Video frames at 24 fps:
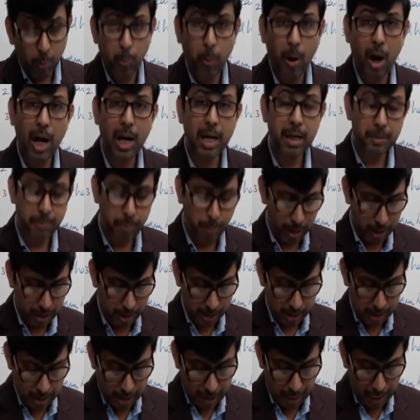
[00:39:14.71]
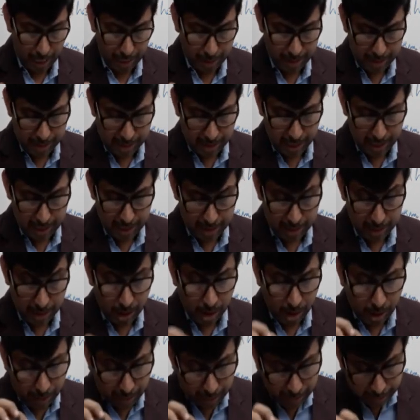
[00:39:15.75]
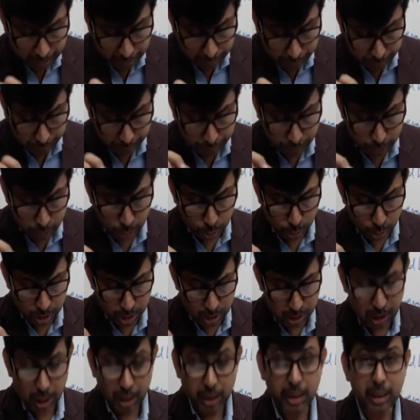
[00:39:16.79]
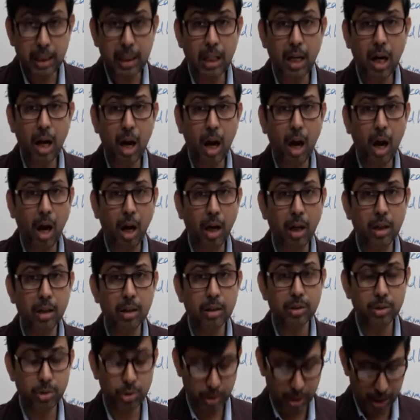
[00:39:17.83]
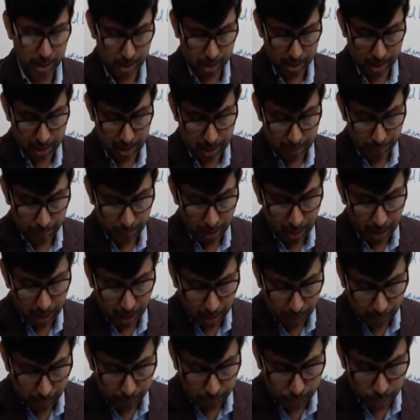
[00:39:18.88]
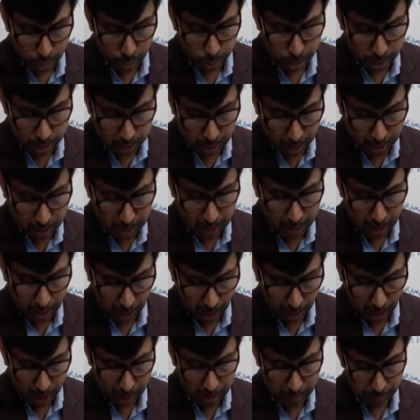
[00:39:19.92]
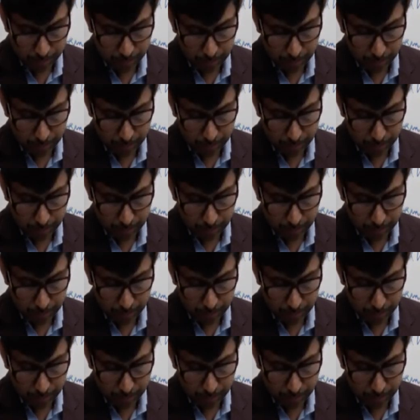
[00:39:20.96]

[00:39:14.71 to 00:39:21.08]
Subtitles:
Why worry? Saying if you study hard. So you can see if you study hard,